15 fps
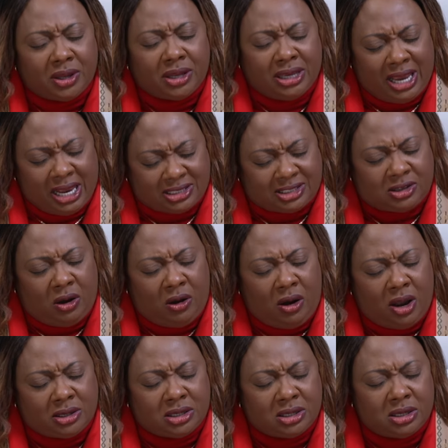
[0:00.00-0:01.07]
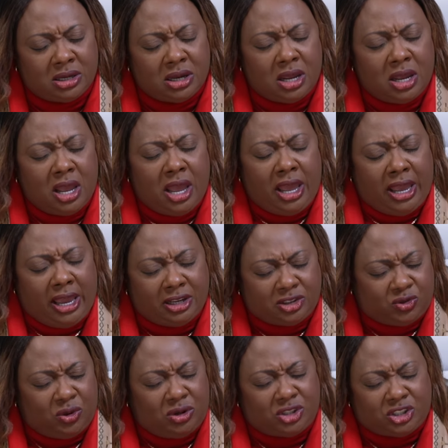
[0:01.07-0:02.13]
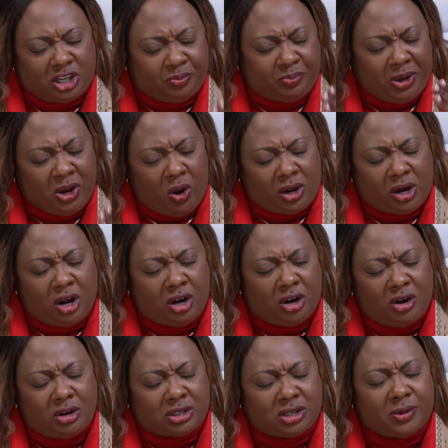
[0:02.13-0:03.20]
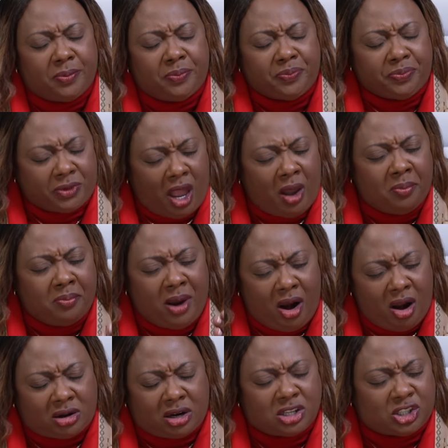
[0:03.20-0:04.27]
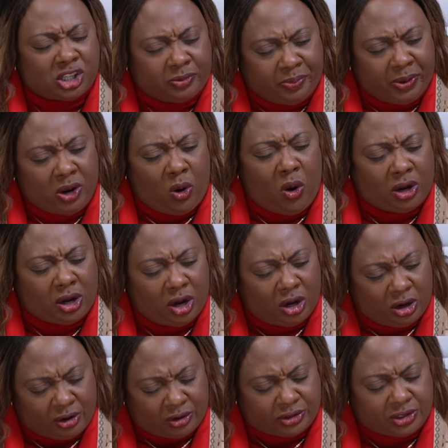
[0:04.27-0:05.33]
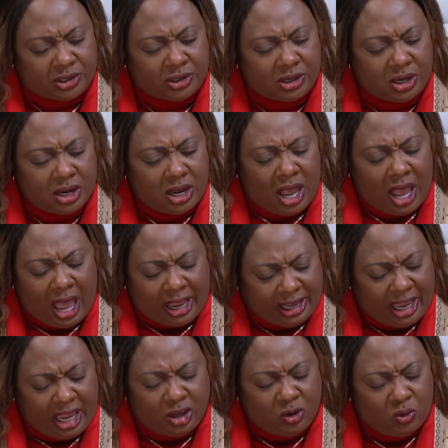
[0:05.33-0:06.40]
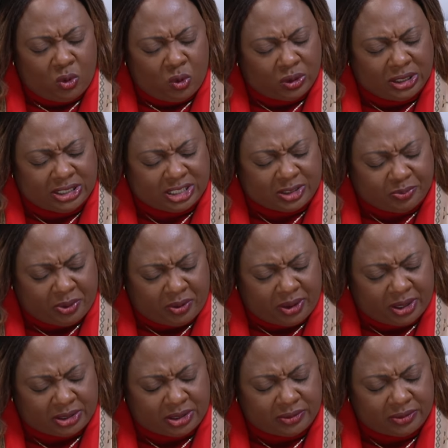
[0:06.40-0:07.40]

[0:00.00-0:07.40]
Yes, God. Israel should be on alert. America should be on alert. I hear you, Holy Spirit.